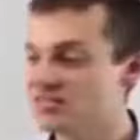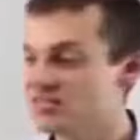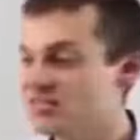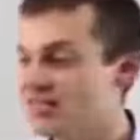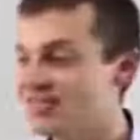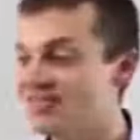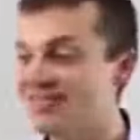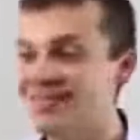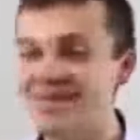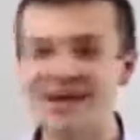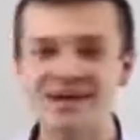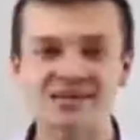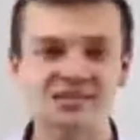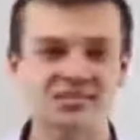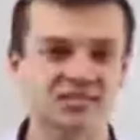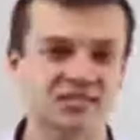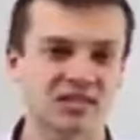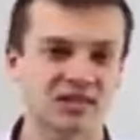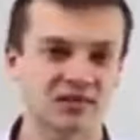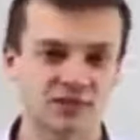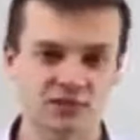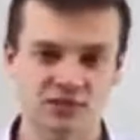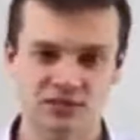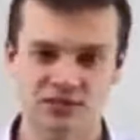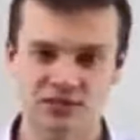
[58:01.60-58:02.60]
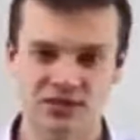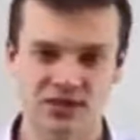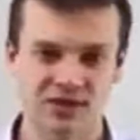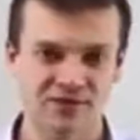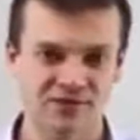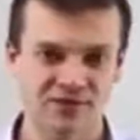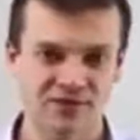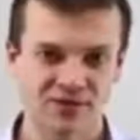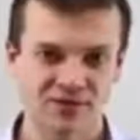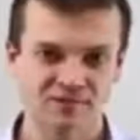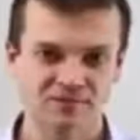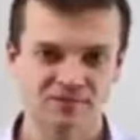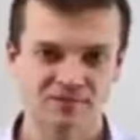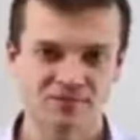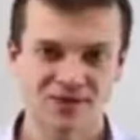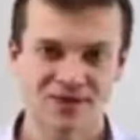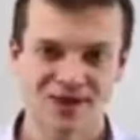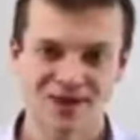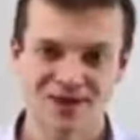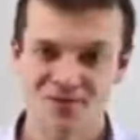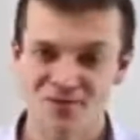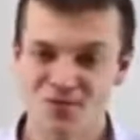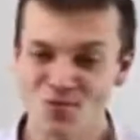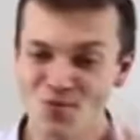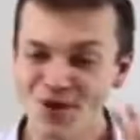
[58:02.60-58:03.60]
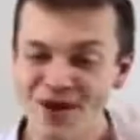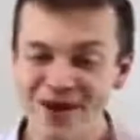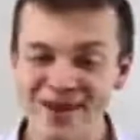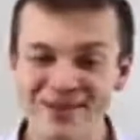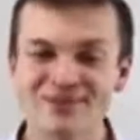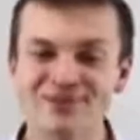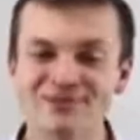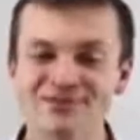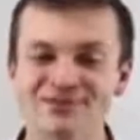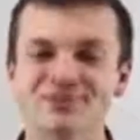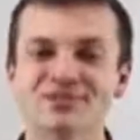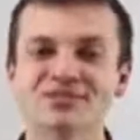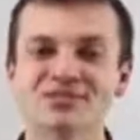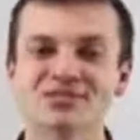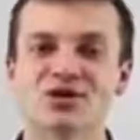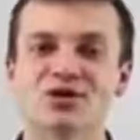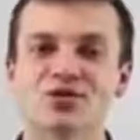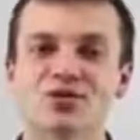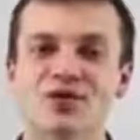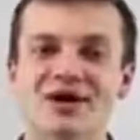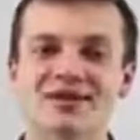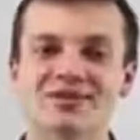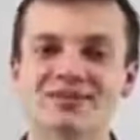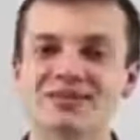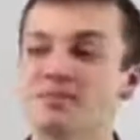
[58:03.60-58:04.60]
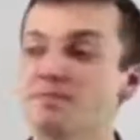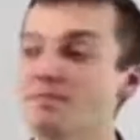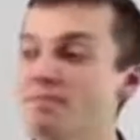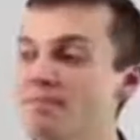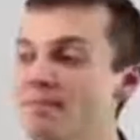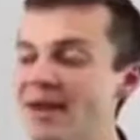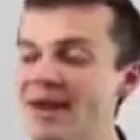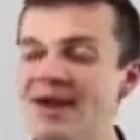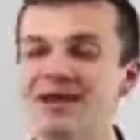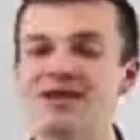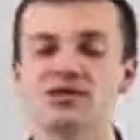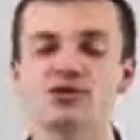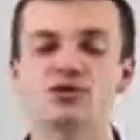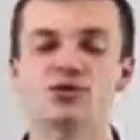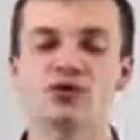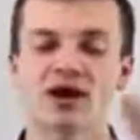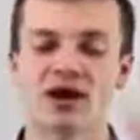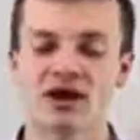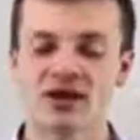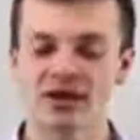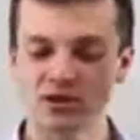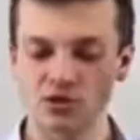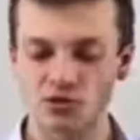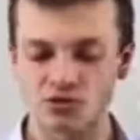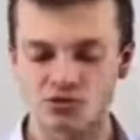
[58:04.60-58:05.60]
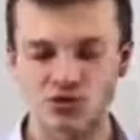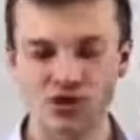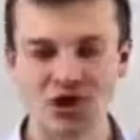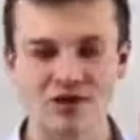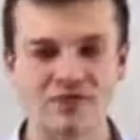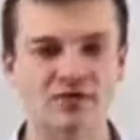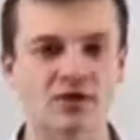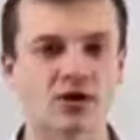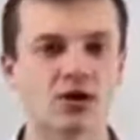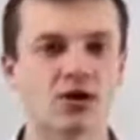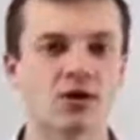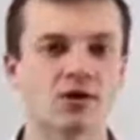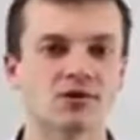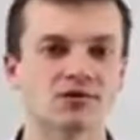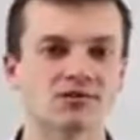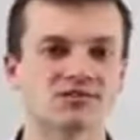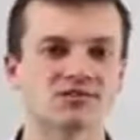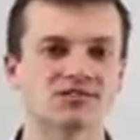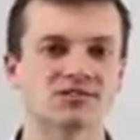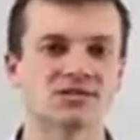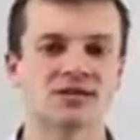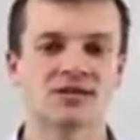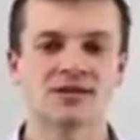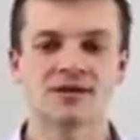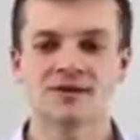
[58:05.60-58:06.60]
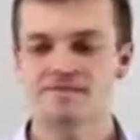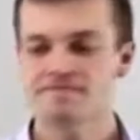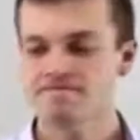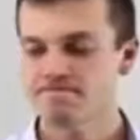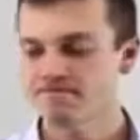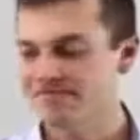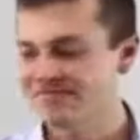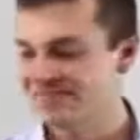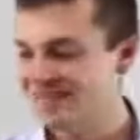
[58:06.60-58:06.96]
thing is the next level stuff, okay? When you do this correctly, man, you're cutting your traffic costs